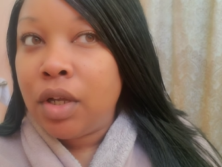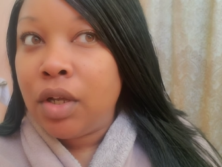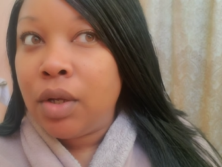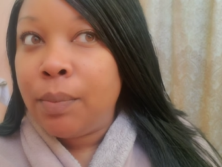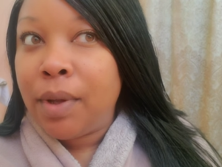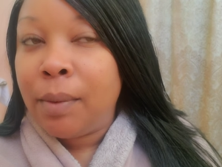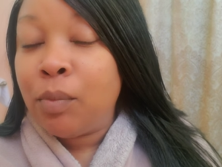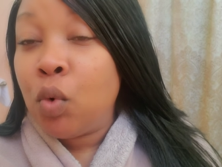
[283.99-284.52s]

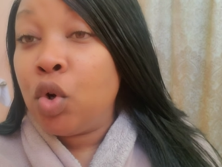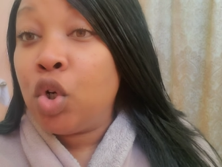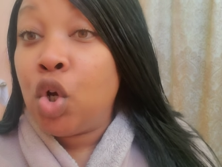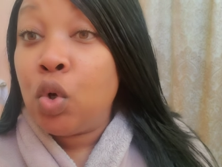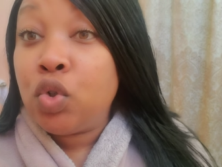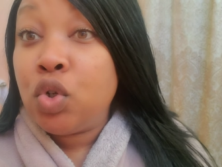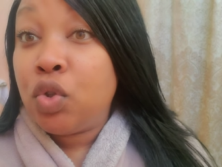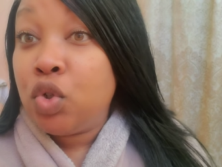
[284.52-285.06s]
I'm going to
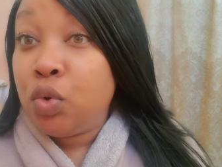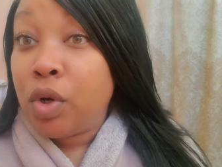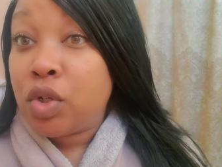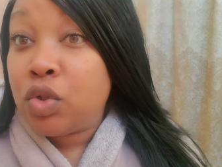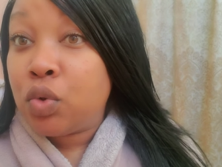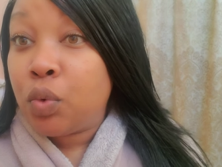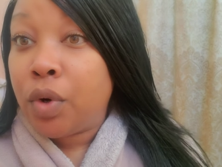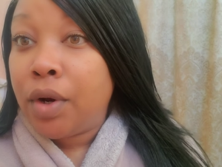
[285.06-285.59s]
go to the
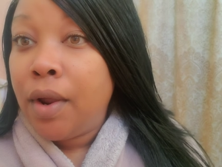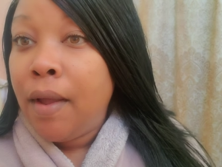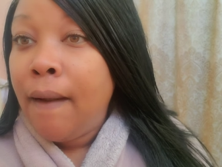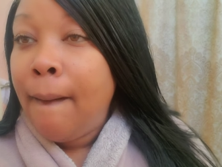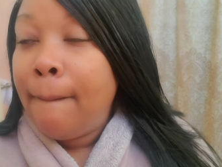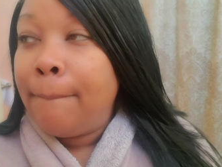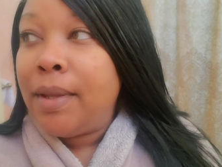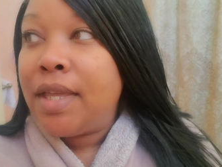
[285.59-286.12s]
drugstore
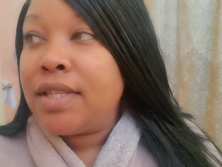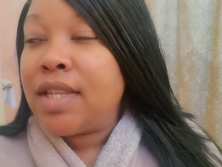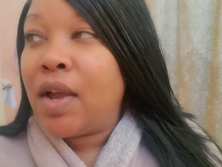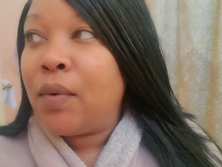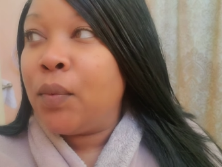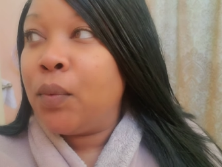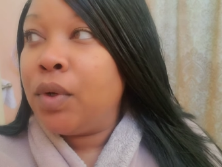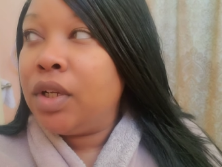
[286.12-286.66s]
because
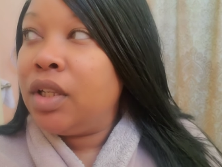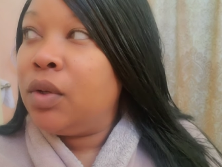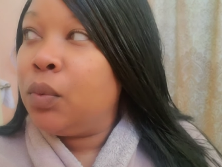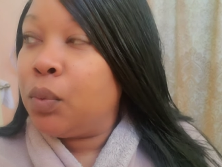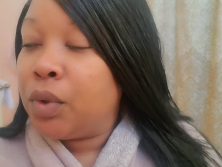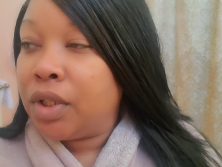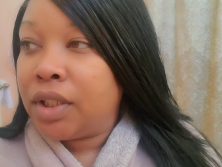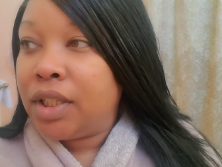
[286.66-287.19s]
I really,
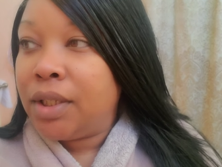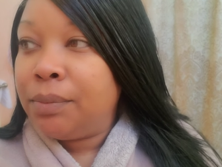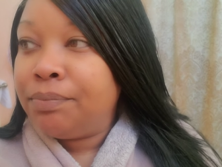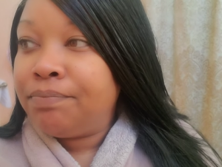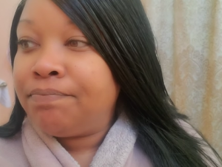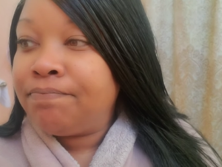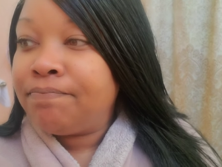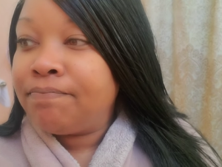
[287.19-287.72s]
really